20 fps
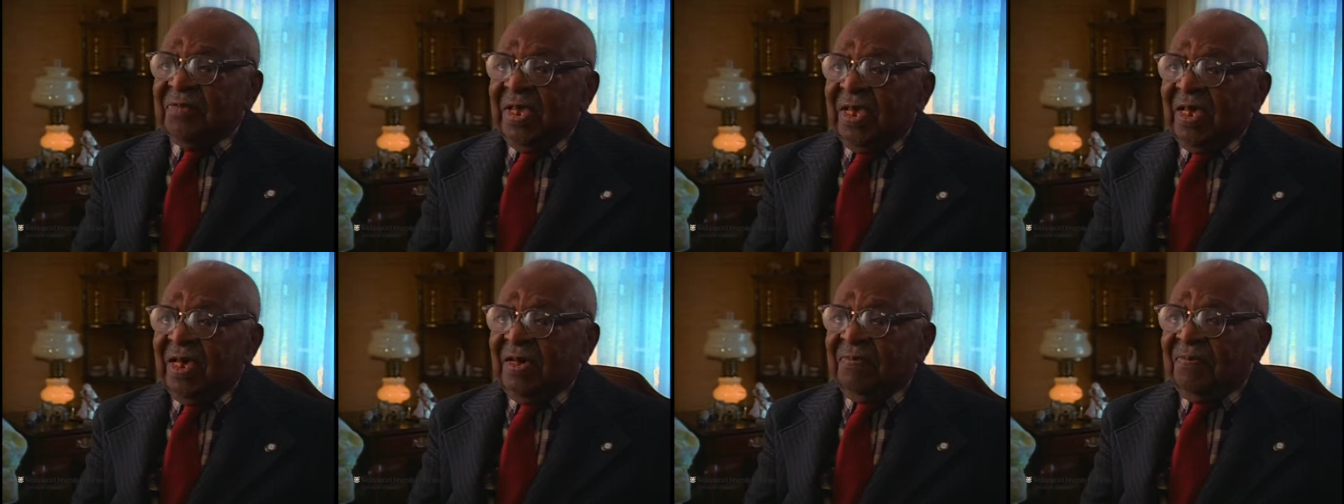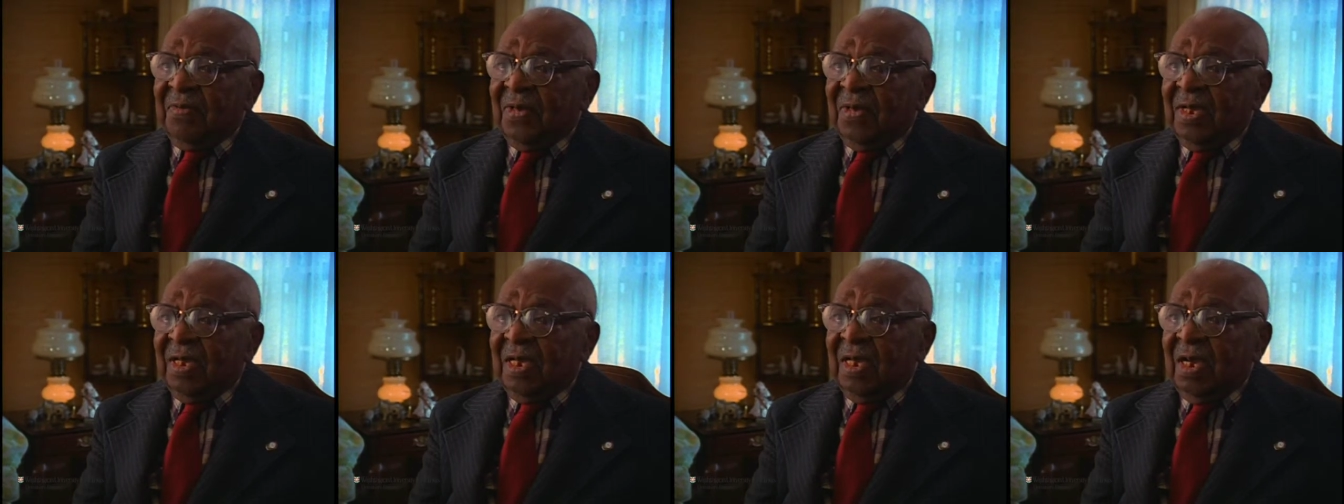me up?
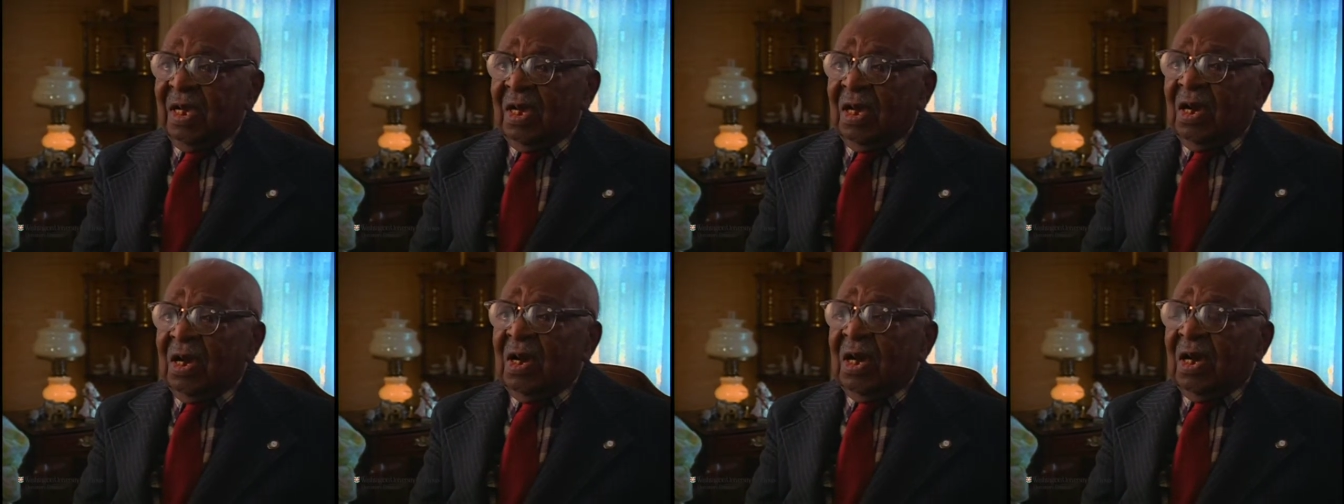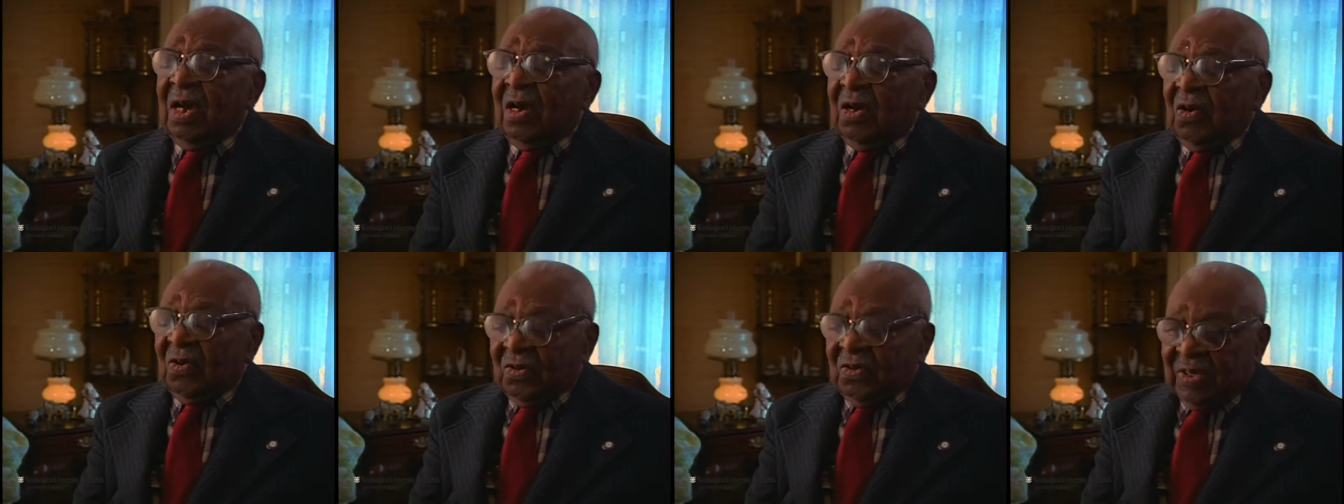Yeah.
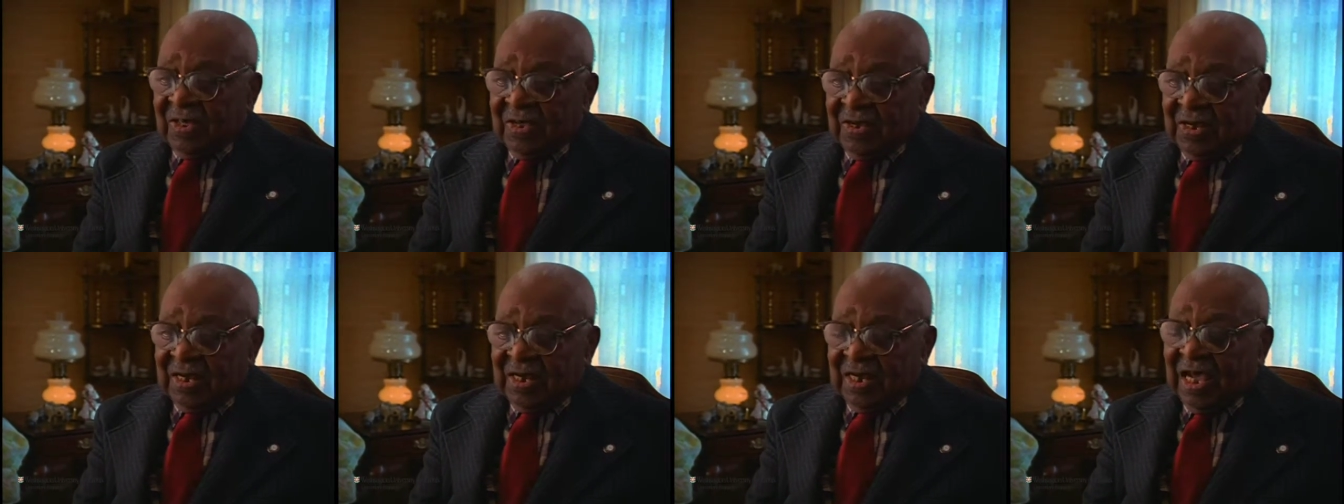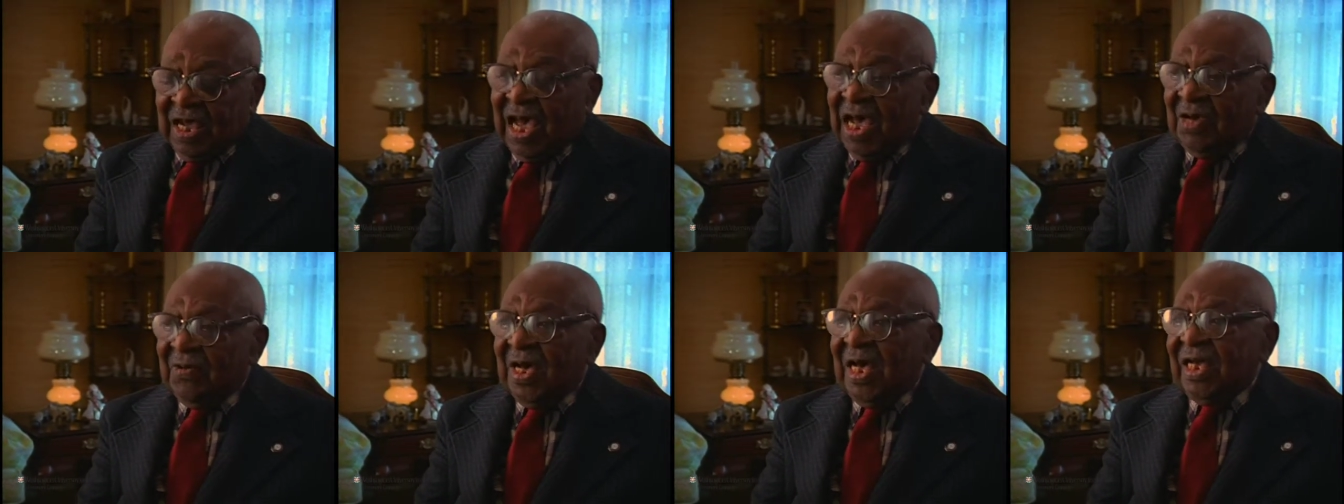Uh,
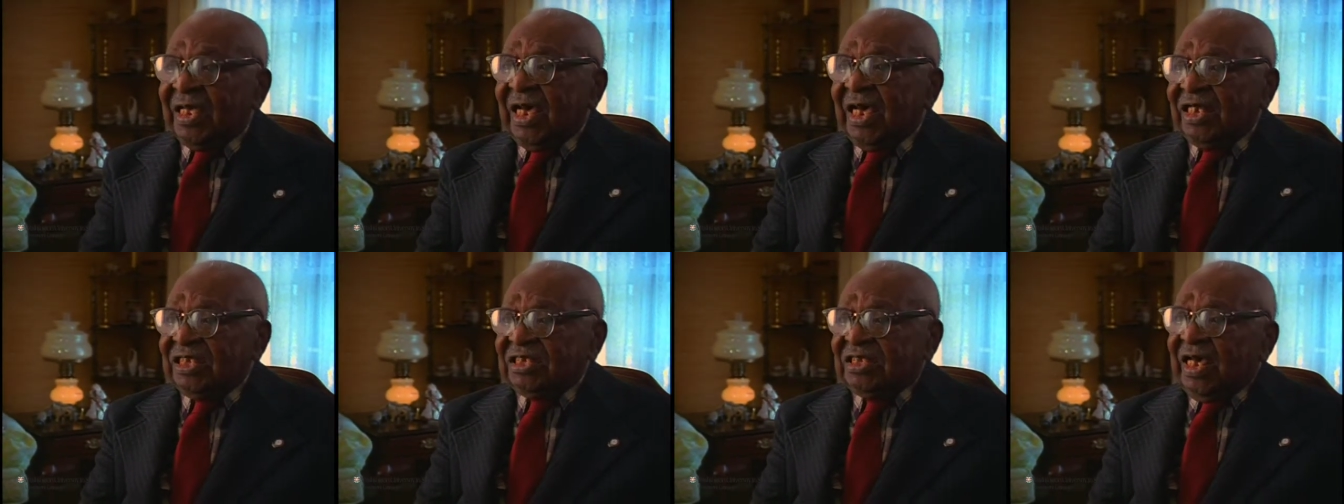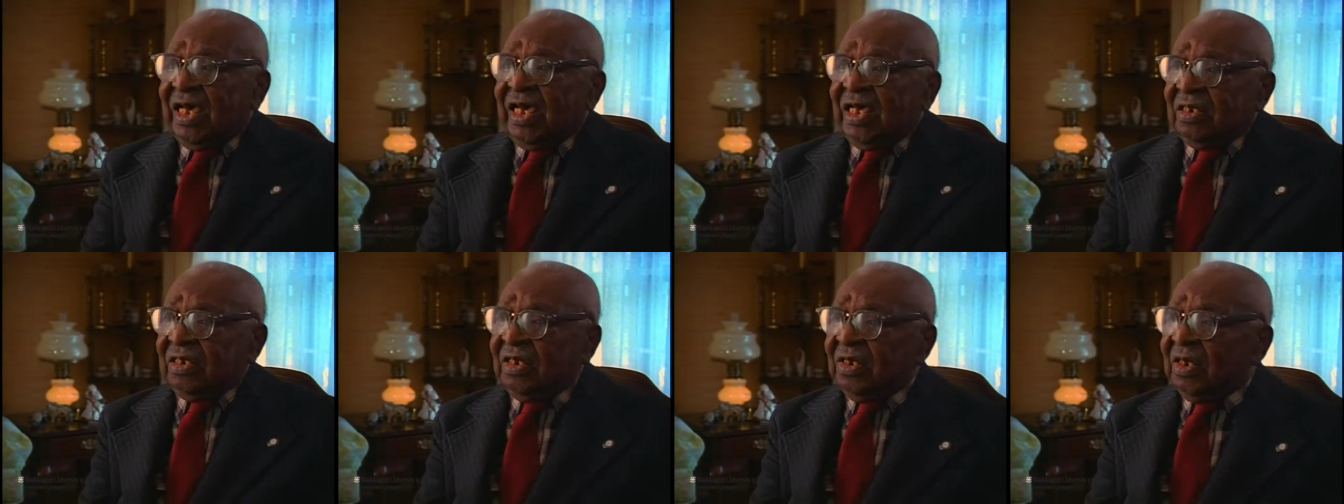how I got
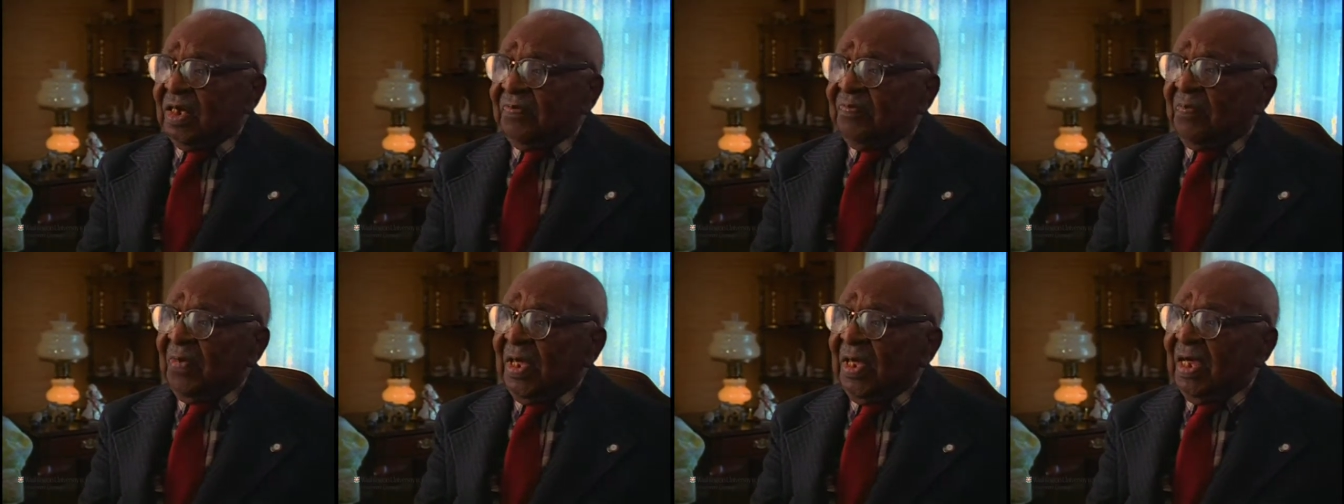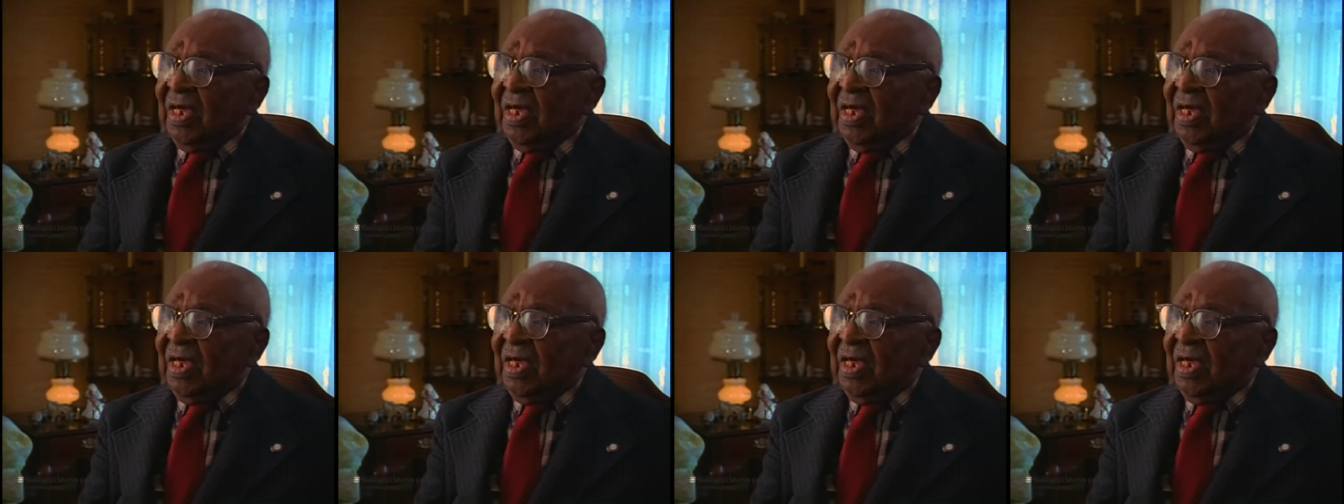signed up,